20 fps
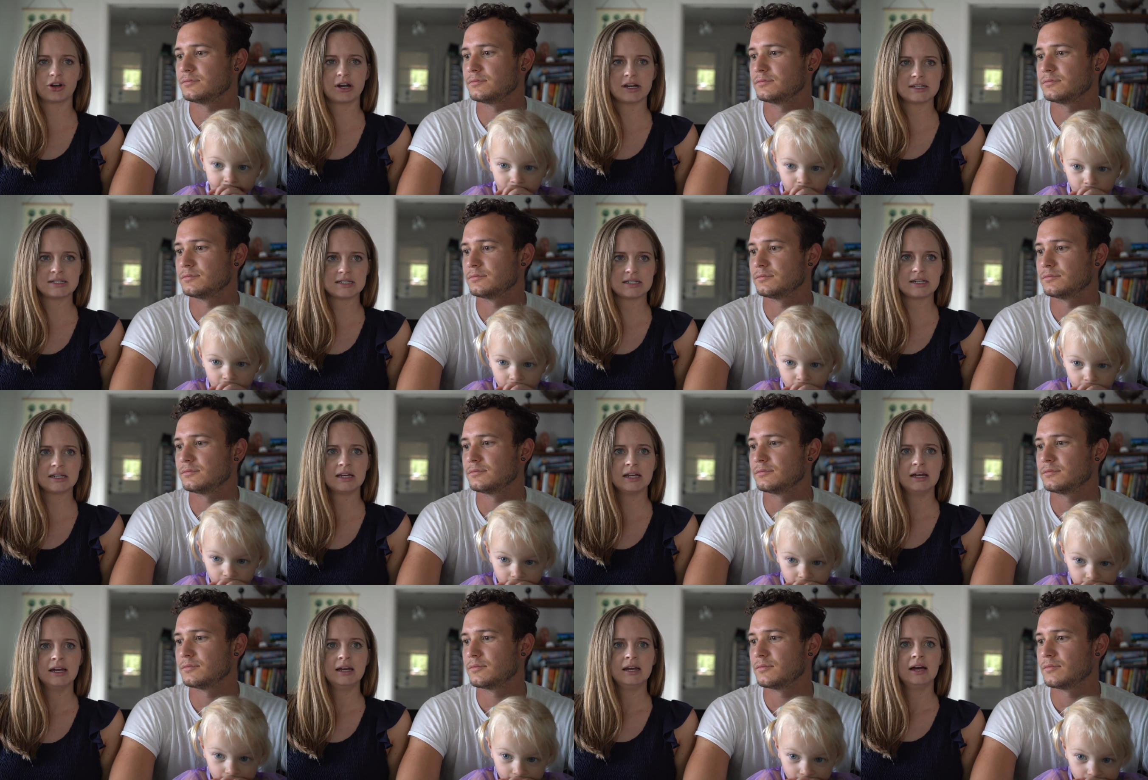Speaker 1: crazy.
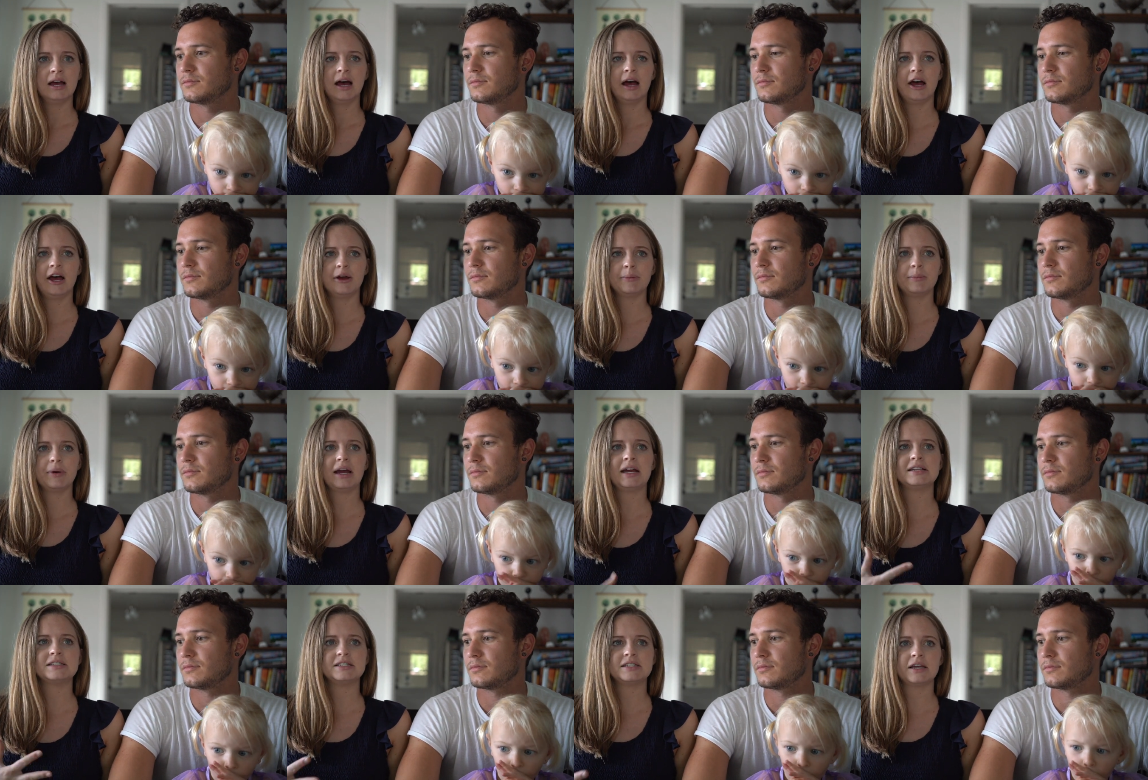Um,
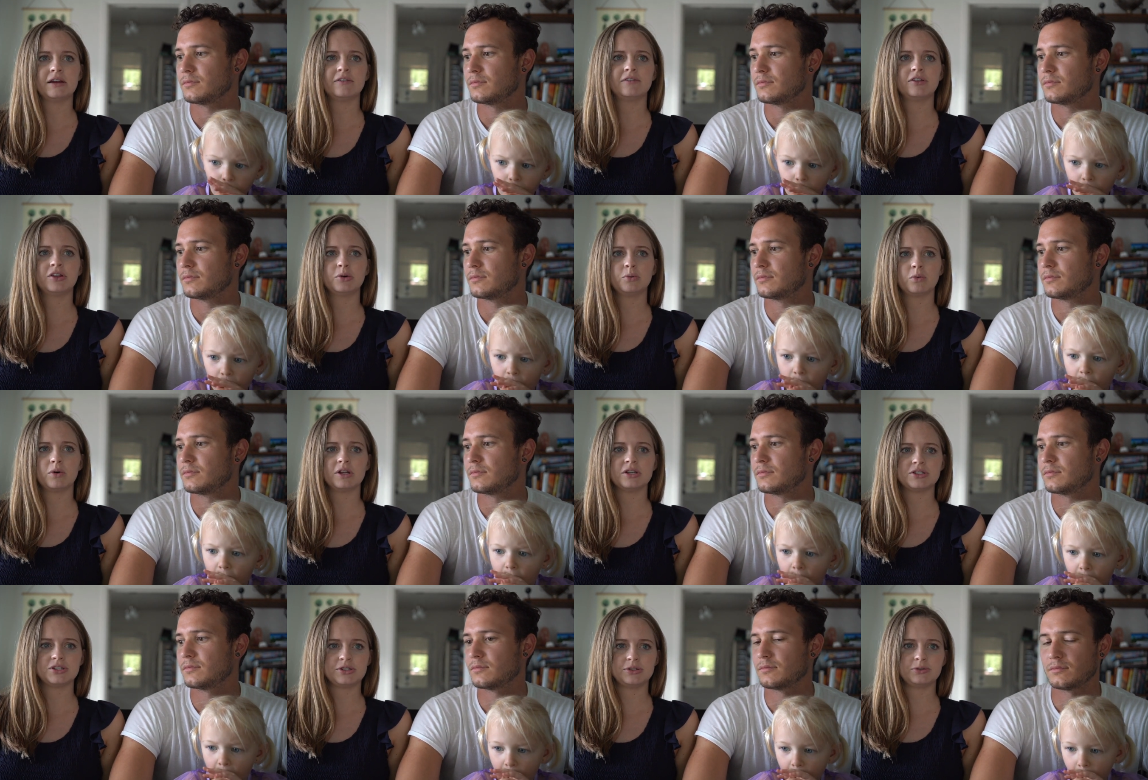I definitely
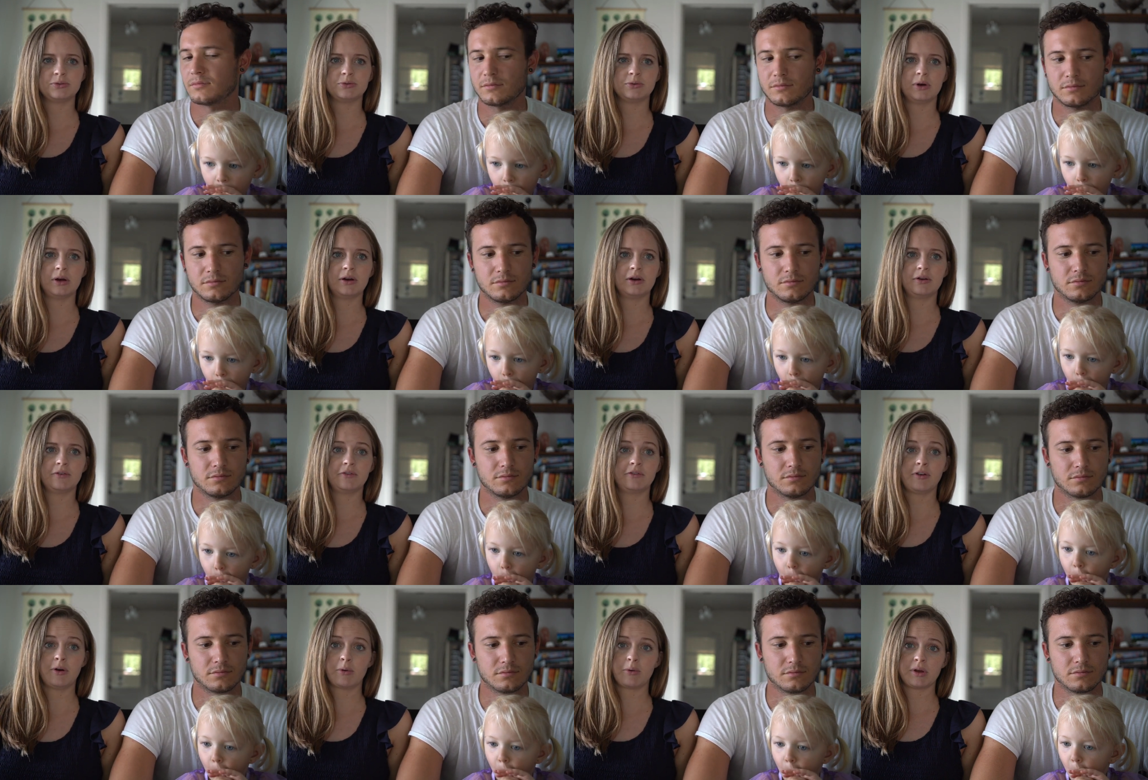want to
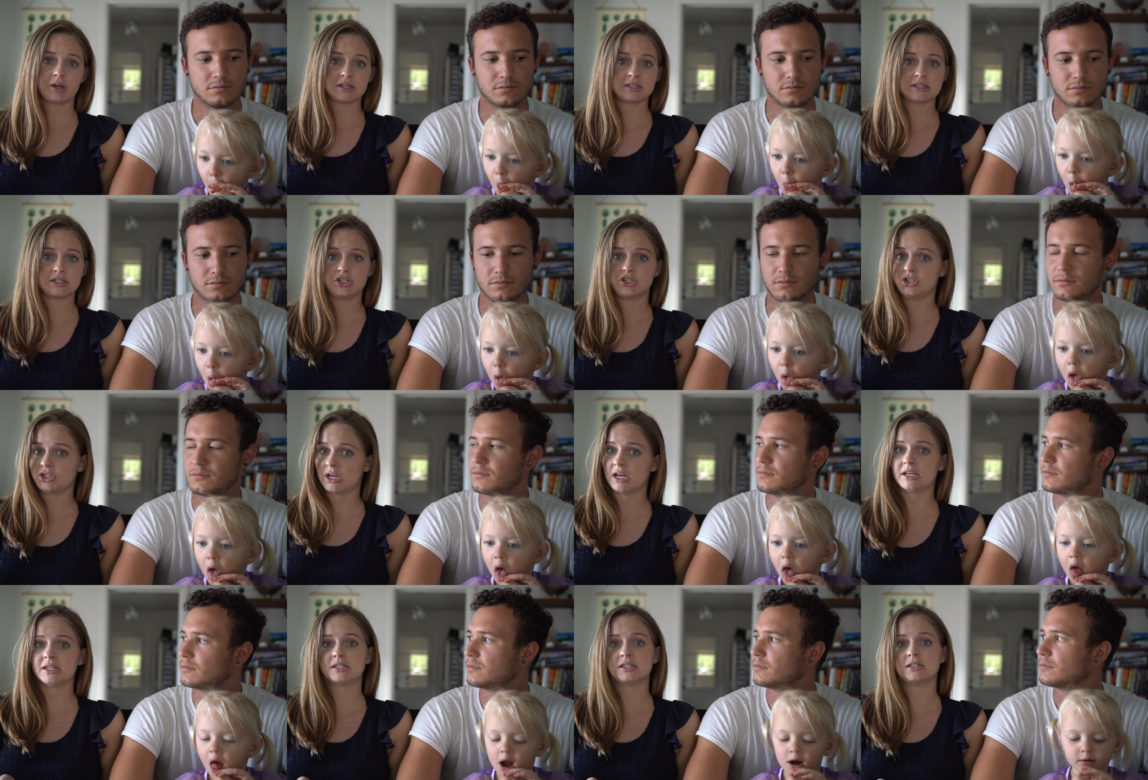focus
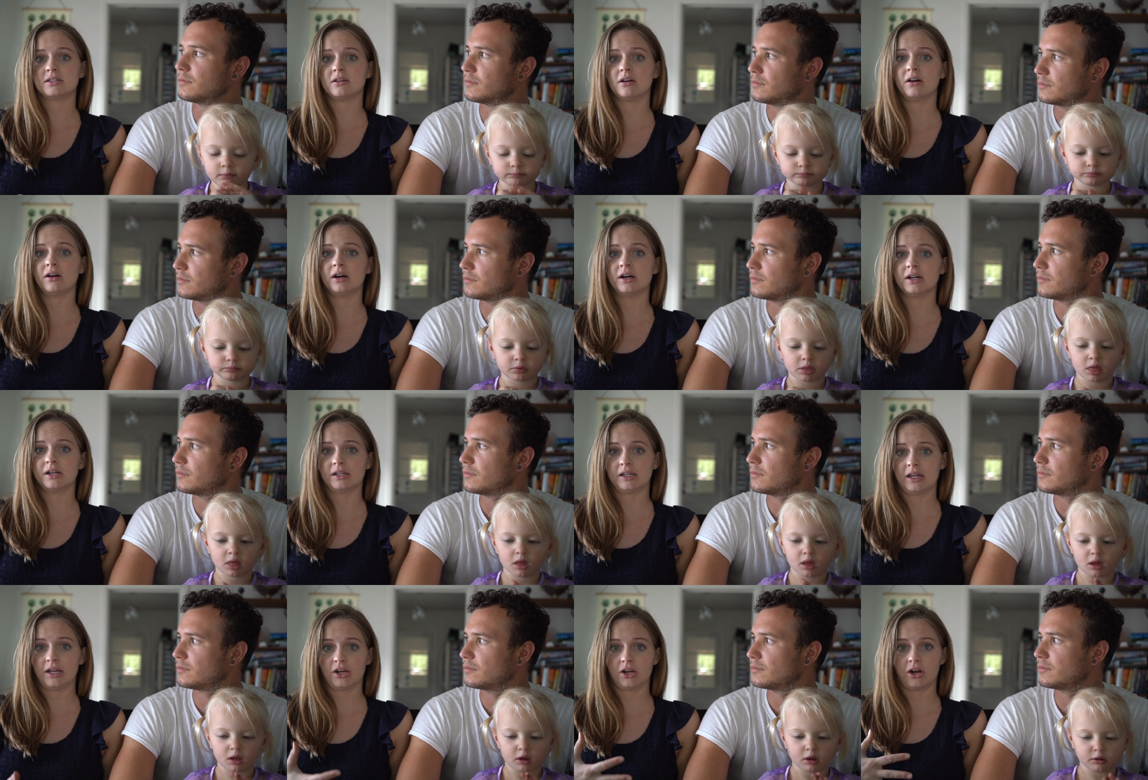just on
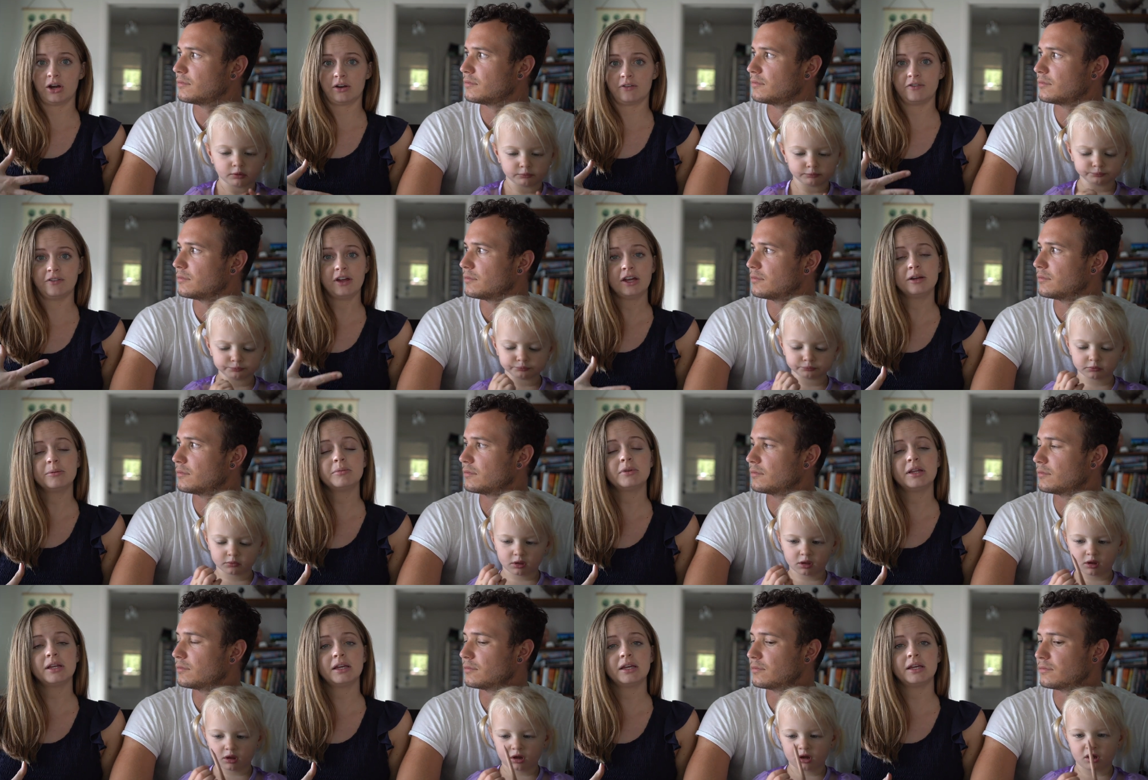like our
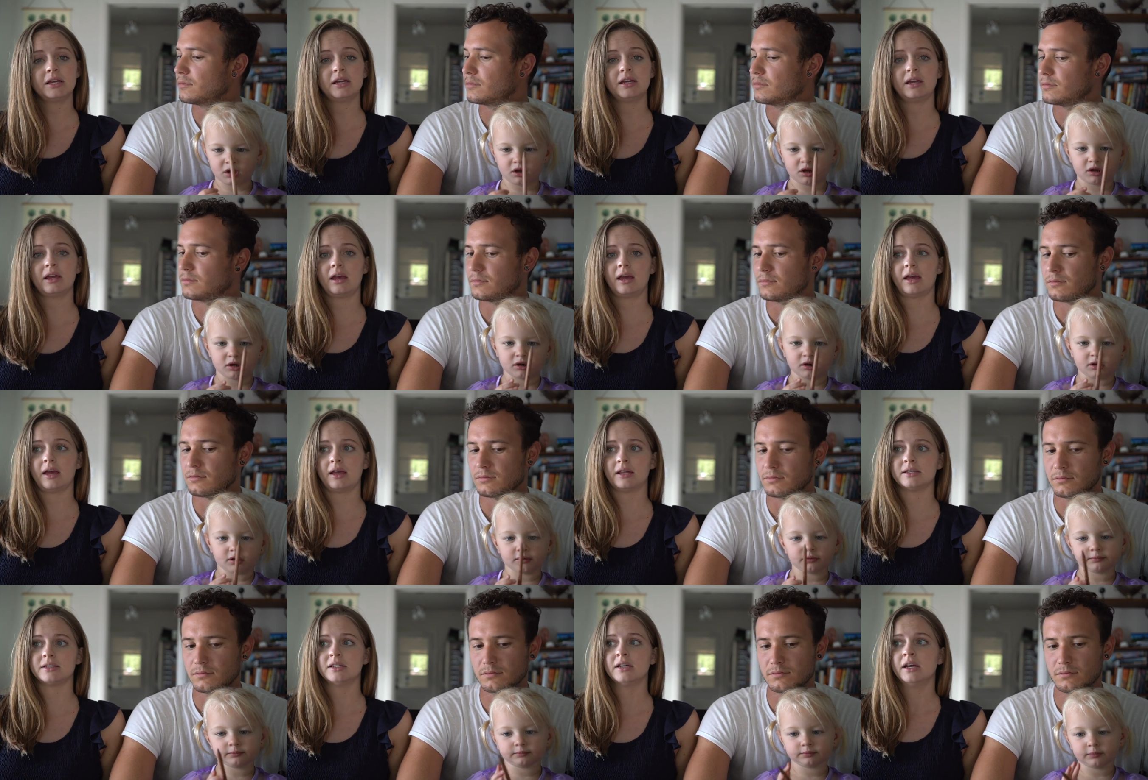family
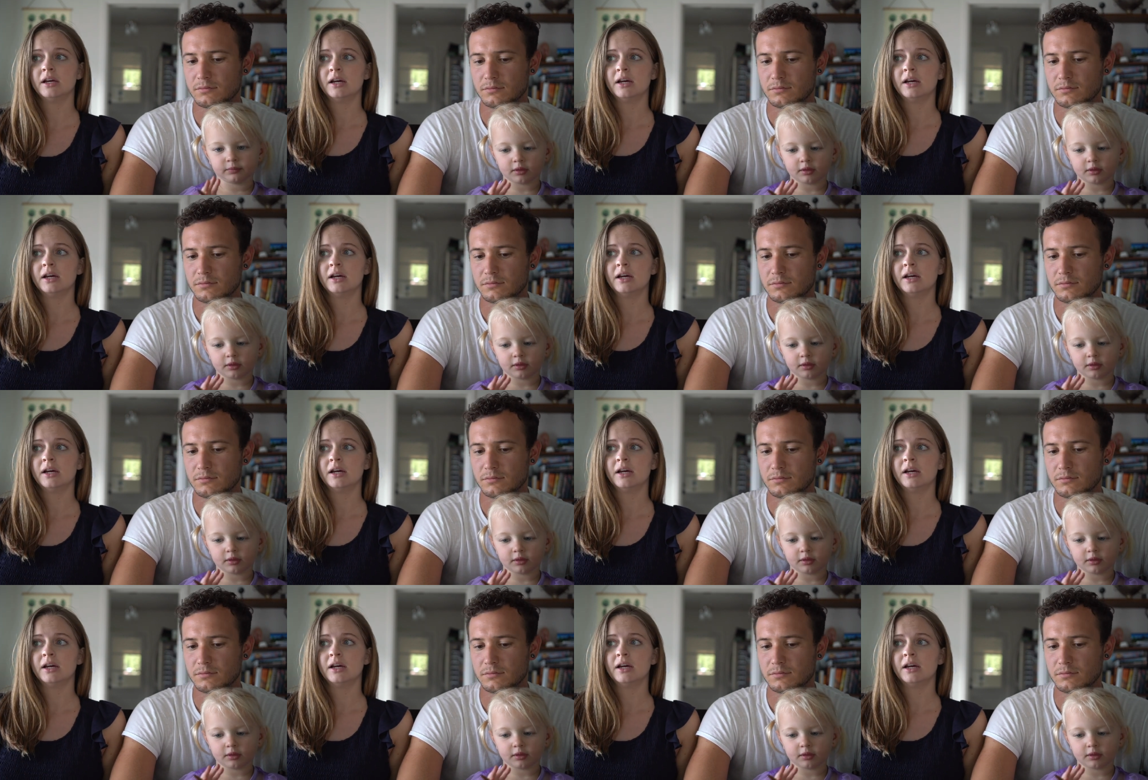and